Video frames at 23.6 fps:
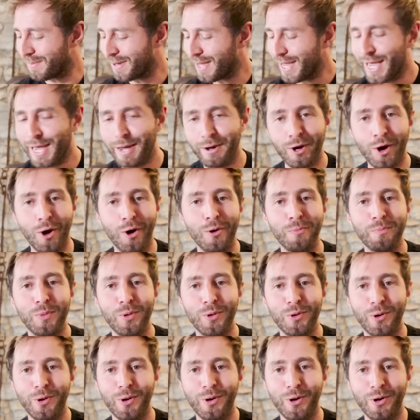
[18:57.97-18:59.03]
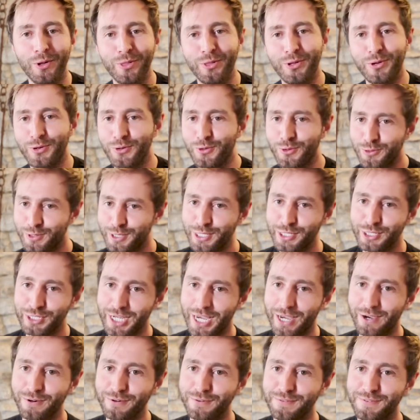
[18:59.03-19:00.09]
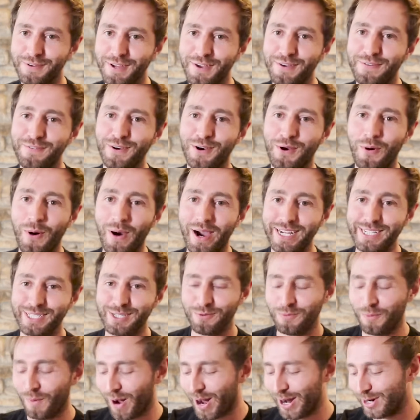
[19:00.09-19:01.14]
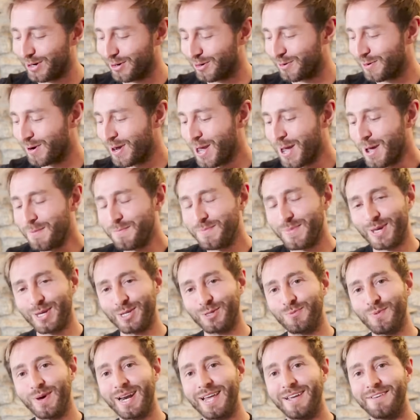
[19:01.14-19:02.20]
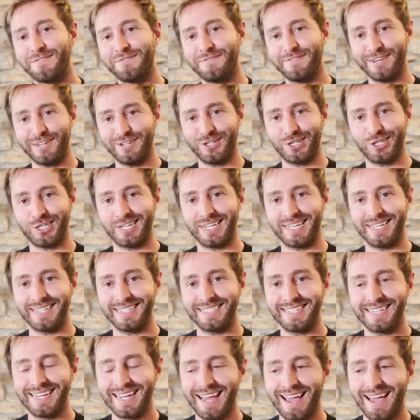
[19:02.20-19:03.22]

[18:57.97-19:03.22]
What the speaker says: It got put on the naughty shelf for quite a while, because when I finished it,